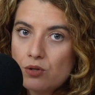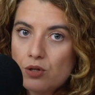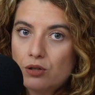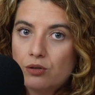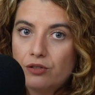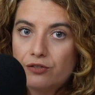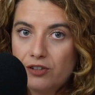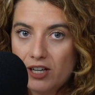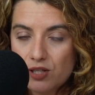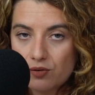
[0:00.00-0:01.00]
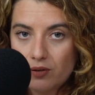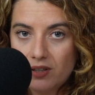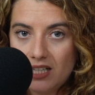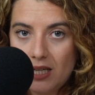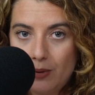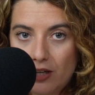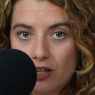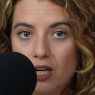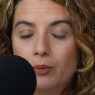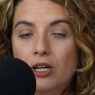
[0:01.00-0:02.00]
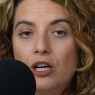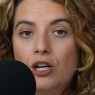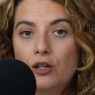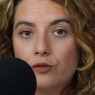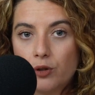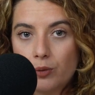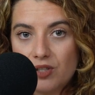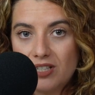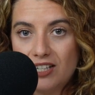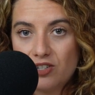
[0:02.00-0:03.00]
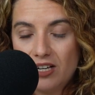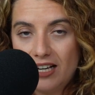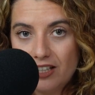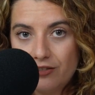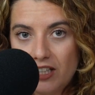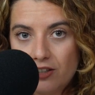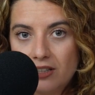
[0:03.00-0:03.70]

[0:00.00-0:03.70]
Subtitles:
So fastforwardamy.com/elevator.